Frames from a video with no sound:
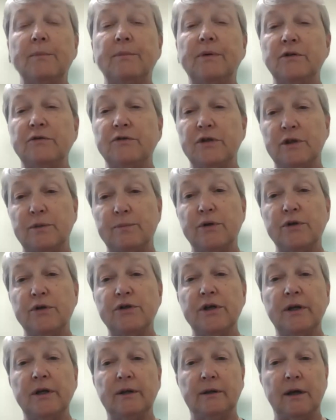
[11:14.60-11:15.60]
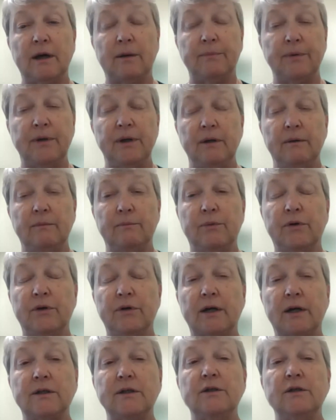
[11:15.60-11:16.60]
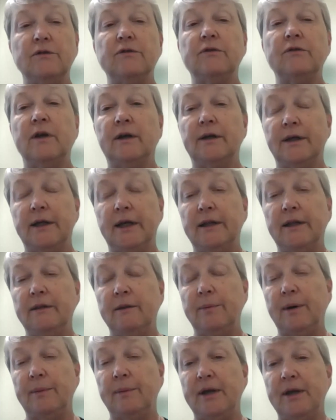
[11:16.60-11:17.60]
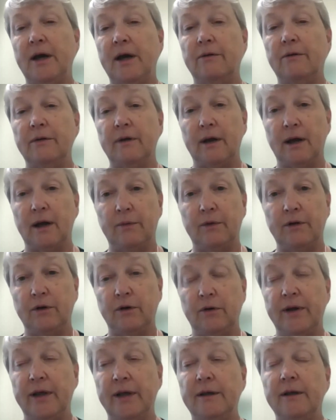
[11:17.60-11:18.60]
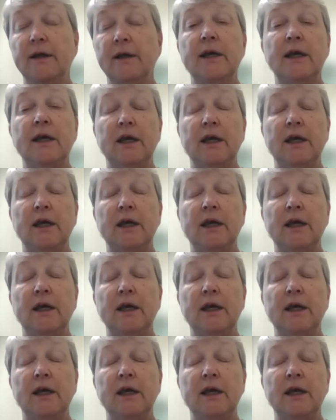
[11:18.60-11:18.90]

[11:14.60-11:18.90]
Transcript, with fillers: But if she's pushing and not being productive, not getting the puppy out, I would go in.